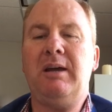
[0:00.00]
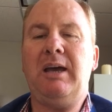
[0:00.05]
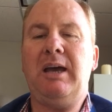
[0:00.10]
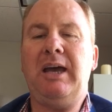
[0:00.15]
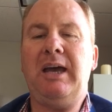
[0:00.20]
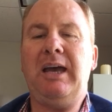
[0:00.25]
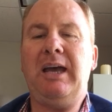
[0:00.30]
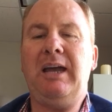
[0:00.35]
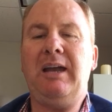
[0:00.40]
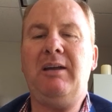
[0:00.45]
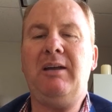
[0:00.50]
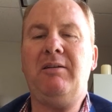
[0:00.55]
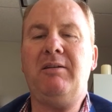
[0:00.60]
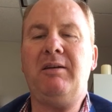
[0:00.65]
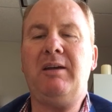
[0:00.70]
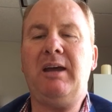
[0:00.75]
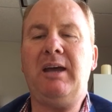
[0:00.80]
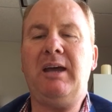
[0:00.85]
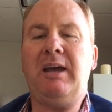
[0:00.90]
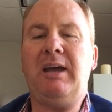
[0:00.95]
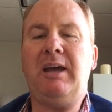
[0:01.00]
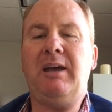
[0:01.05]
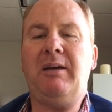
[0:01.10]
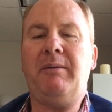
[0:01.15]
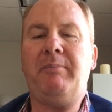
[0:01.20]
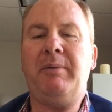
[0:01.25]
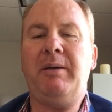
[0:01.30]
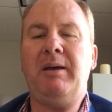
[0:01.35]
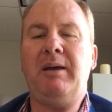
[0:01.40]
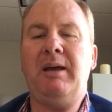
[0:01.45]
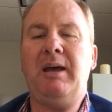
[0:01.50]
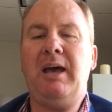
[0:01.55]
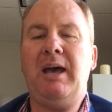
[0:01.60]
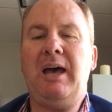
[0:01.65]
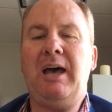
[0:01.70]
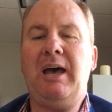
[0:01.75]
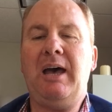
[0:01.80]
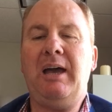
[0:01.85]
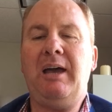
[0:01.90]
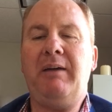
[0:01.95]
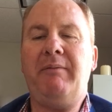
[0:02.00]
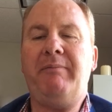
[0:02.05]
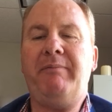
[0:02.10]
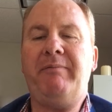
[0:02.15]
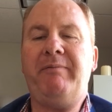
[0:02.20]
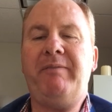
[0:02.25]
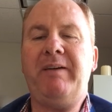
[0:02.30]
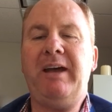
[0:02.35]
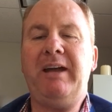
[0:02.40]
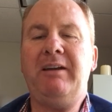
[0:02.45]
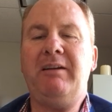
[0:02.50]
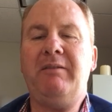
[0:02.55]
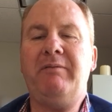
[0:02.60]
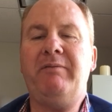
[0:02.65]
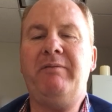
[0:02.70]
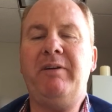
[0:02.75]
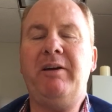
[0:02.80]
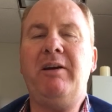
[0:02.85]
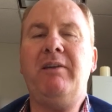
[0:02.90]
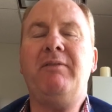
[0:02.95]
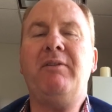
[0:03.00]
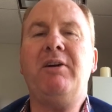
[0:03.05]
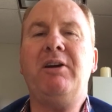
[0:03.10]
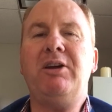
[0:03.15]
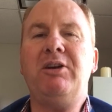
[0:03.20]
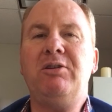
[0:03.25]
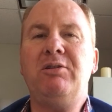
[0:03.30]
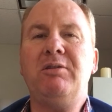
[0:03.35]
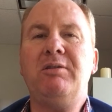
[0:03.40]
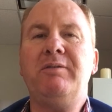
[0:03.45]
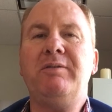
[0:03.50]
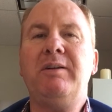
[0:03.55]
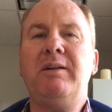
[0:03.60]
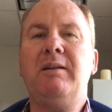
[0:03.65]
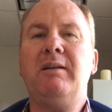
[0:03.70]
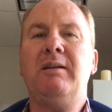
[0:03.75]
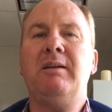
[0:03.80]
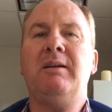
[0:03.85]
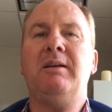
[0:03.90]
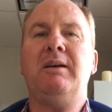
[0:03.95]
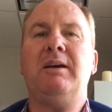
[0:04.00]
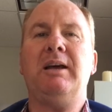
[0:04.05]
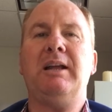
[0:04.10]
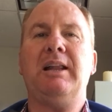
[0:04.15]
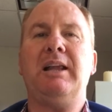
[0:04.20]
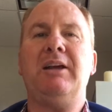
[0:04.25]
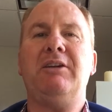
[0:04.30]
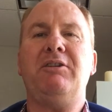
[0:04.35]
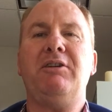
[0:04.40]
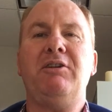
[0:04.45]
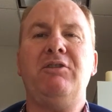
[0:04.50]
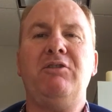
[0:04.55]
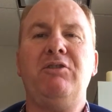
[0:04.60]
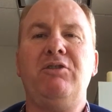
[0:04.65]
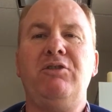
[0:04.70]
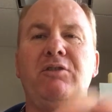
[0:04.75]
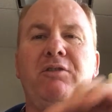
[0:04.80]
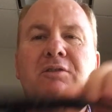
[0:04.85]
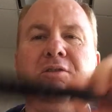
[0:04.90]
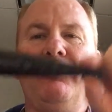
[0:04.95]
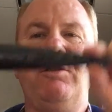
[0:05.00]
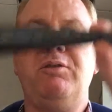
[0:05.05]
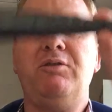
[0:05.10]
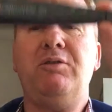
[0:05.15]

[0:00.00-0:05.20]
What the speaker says: and I find it very, very useful. I'd like to introduce you